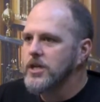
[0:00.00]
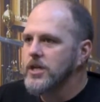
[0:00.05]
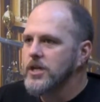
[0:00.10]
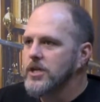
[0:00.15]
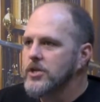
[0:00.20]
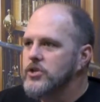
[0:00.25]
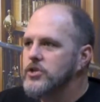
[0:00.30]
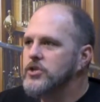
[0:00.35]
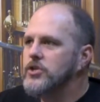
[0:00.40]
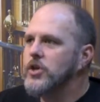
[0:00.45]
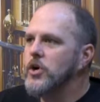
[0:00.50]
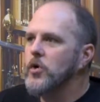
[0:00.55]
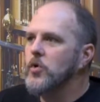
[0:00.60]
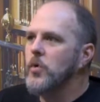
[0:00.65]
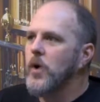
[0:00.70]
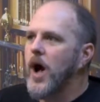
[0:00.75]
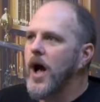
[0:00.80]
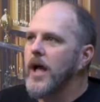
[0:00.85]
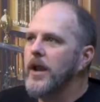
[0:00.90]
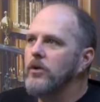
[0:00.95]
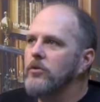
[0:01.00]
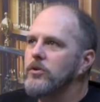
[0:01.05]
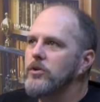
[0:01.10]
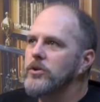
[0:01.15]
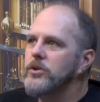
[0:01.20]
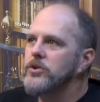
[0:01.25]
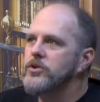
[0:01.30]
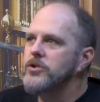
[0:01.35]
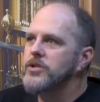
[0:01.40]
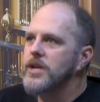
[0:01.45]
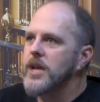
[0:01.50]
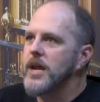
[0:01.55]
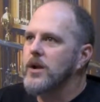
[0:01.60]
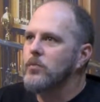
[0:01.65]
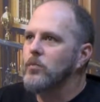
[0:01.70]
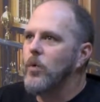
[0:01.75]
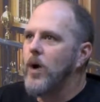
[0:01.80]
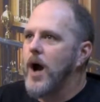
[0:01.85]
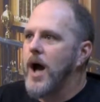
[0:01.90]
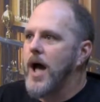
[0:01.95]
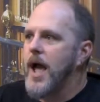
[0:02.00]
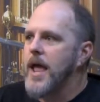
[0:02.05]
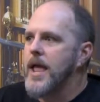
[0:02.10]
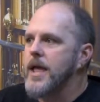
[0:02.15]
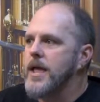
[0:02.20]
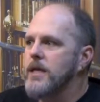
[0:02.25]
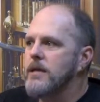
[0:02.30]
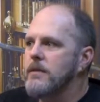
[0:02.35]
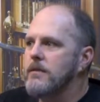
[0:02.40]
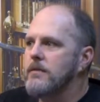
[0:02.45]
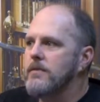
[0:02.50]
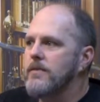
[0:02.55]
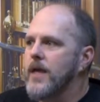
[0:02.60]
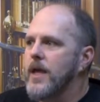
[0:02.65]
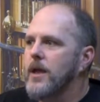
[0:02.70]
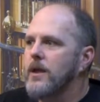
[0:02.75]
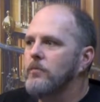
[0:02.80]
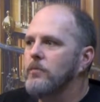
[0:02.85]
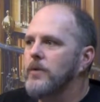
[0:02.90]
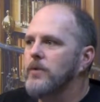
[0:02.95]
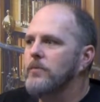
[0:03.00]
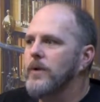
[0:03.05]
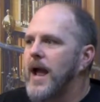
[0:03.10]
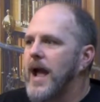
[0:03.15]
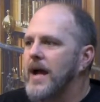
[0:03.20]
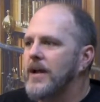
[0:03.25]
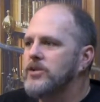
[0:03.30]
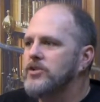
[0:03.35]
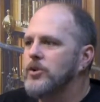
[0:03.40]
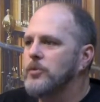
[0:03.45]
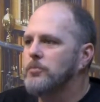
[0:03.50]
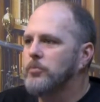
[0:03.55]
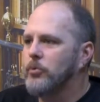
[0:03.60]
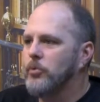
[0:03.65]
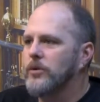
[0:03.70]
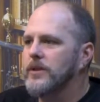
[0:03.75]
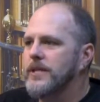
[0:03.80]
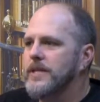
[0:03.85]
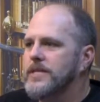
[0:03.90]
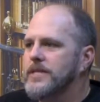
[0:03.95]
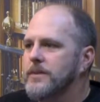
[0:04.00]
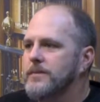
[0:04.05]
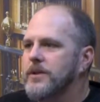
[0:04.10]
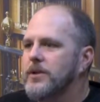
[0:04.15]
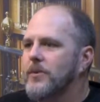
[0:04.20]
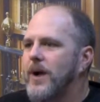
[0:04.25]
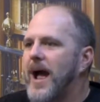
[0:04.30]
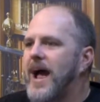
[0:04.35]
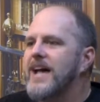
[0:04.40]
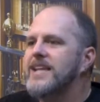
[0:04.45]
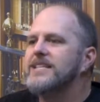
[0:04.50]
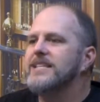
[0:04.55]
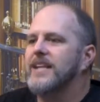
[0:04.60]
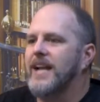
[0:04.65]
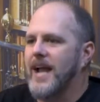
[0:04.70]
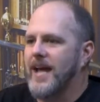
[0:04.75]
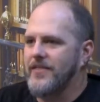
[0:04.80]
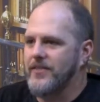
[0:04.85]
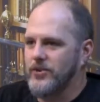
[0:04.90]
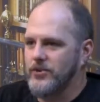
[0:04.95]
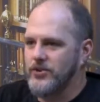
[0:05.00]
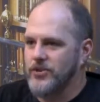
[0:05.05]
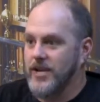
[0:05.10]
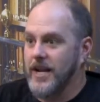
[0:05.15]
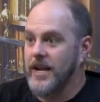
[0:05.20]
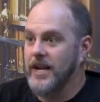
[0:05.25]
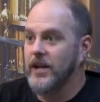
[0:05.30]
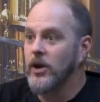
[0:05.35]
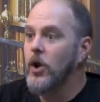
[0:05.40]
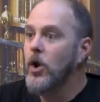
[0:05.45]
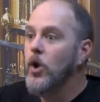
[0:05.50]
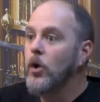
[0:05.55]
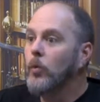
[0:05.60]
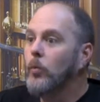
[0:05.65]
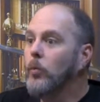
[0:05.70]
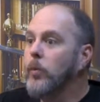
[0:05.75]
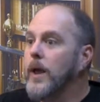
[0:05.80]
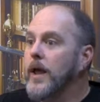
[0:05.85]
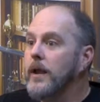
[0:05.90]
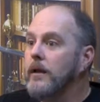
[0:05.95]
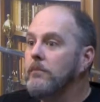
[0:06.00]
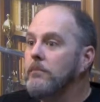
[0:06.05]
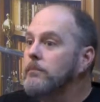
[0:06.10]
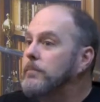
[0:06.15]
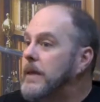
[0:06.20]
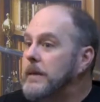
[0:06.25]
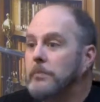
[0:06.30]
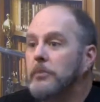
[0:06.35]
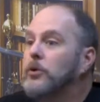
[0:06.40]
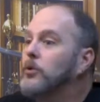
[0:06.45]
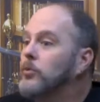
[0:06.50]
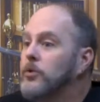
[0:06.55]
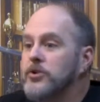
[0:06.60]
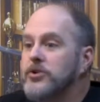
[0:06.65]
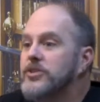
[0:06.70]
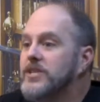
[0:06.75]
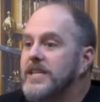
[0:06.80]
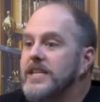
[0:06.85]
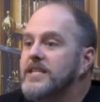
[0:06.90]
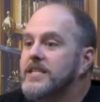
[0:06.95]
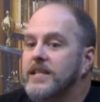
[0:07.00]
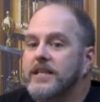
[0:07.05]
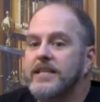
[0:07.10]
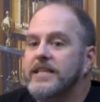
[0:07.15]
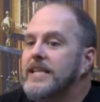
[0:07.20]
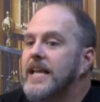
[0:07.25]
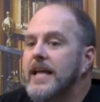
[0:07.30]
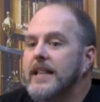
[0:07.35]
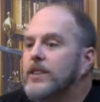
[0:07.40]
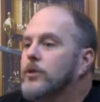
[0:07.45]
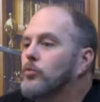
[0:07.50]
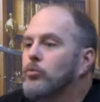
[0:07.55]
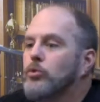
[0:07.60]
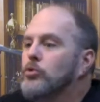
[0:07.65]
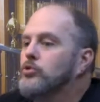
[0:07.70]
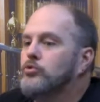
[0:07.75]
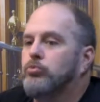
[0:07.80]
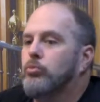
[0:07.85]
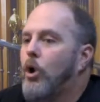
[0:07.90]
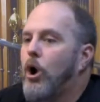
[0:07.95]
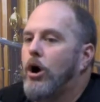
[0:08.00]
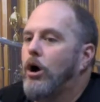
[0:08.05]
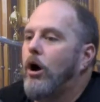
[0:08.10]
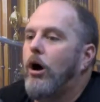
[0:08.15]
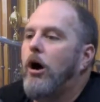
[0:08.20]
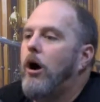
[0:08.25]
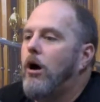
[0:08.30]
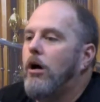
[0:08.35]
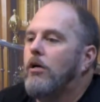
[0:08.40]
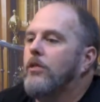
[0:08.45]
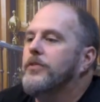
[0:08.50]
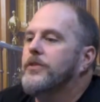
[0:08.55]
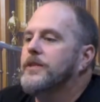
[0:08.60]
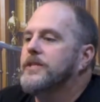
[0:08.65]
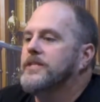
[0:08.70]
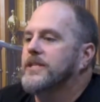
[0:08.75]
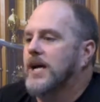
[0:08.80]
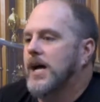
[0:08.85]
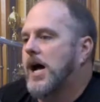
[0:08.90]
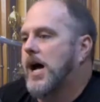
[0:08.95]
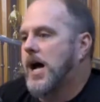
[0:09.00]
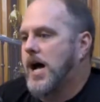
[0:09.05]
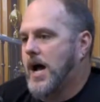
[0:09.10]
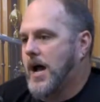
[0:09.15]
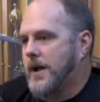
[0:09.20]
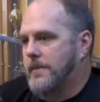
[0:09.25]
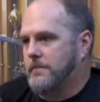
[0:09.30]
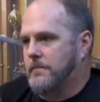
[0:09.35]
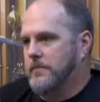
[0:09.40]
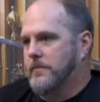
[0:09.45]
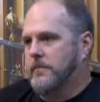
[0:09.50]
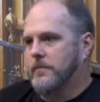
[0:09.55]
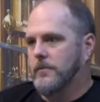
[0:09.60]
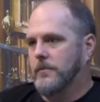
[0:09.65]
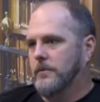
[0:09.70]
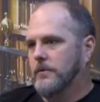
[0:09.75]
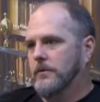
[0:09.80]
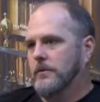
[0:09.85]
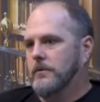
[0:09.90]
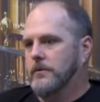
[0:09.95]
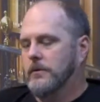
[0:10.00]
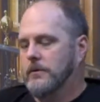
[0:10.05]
So I don't understand why they would react so poorly to somebody who hasn't had their study when people who are seasoned get the rules wrong all the time. Um,